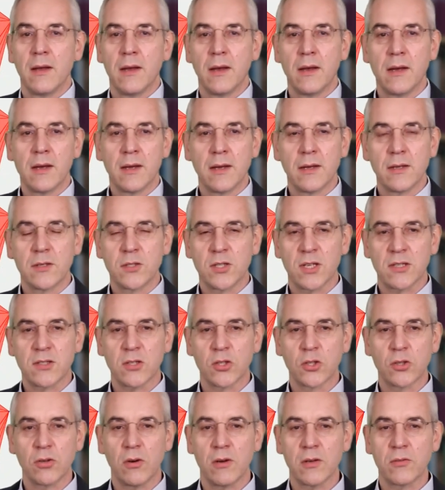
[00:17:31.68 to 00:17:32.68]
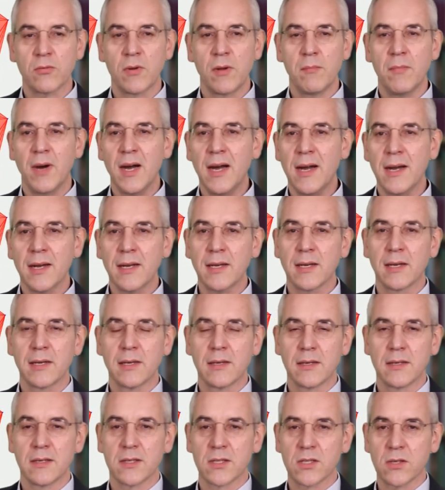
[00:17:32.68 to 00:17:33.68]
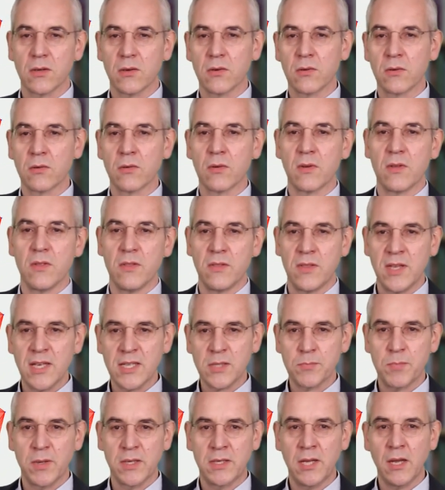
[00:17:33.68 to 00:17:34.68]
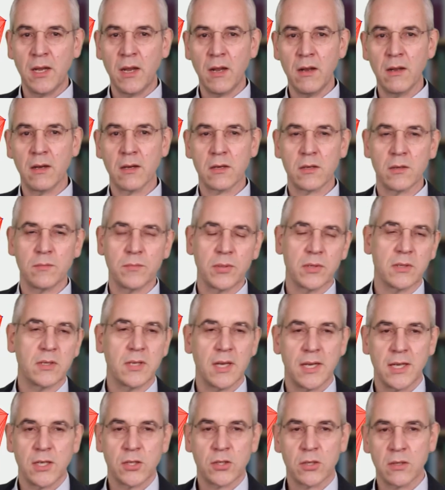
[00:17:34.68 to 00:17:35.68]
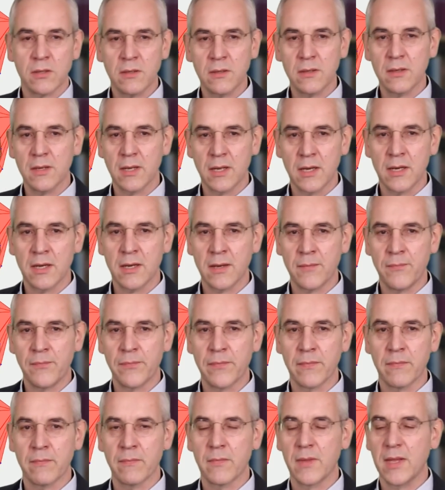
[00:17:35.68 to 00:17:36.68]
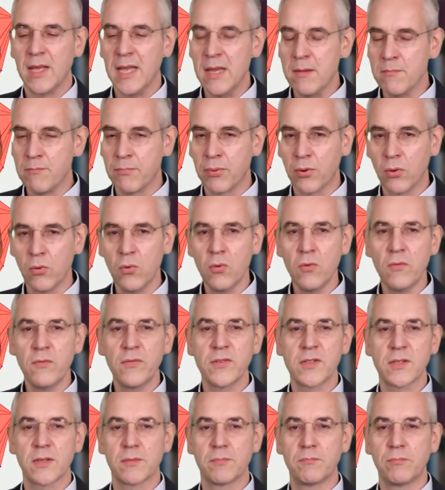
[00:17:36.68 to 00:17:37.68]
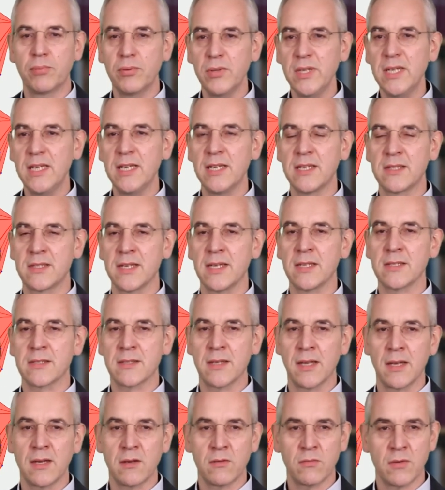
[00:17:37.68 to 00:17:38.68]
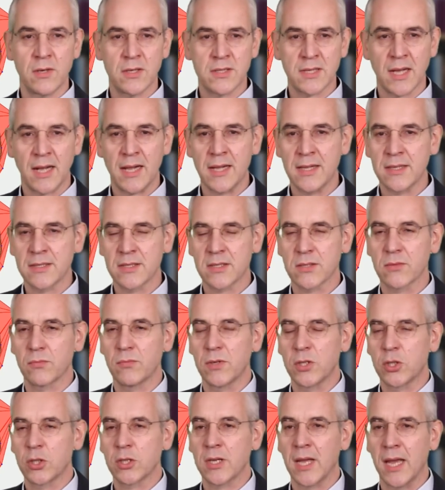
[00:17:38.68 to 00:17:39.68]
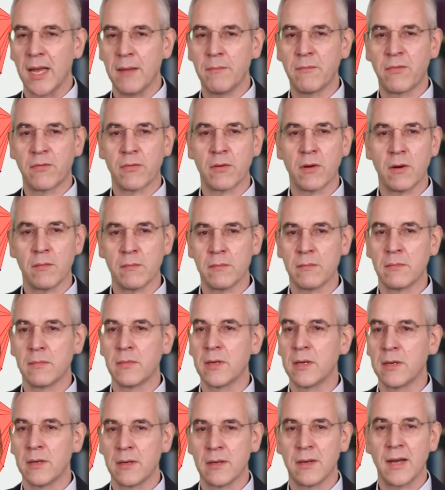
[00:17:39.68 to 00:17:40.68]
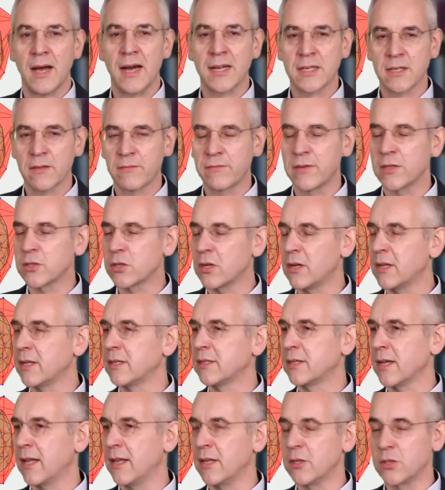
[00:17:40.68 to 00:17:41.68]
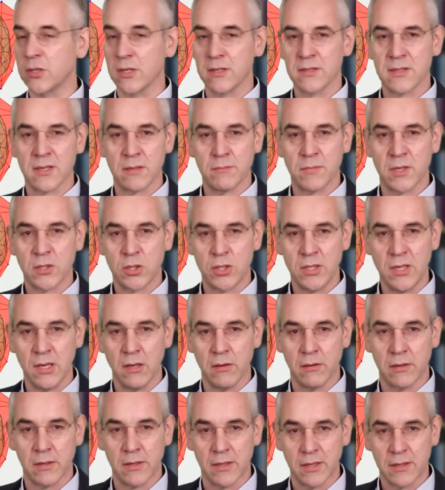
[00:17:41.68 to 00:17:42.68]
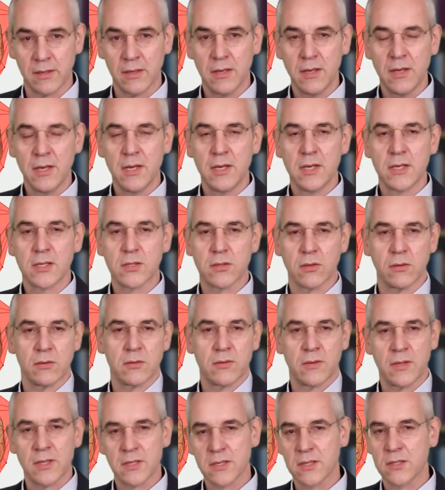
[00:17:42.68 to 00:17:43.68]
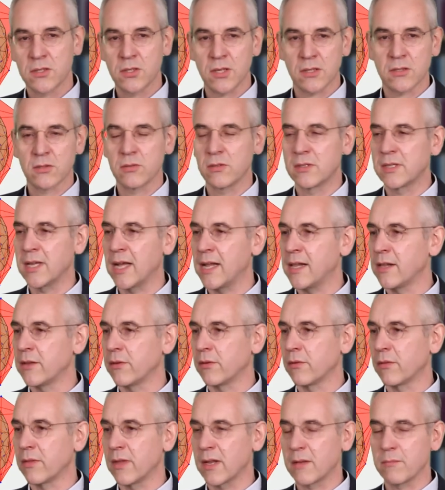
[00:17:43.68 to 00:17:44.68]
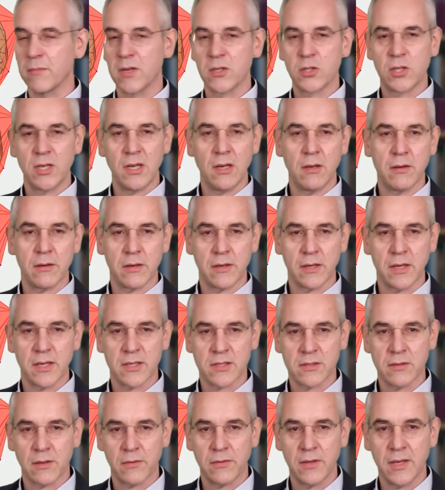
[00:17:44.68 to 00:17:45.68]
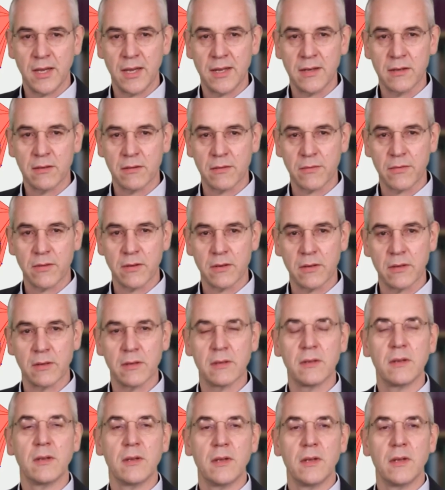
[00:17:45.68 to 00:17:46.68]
Uh, just a short remark, so this particular computation um, improves pre-existing results which came from uh, artificial intelligence and machine learning. So this is just to tell you that machine learning is not the end of the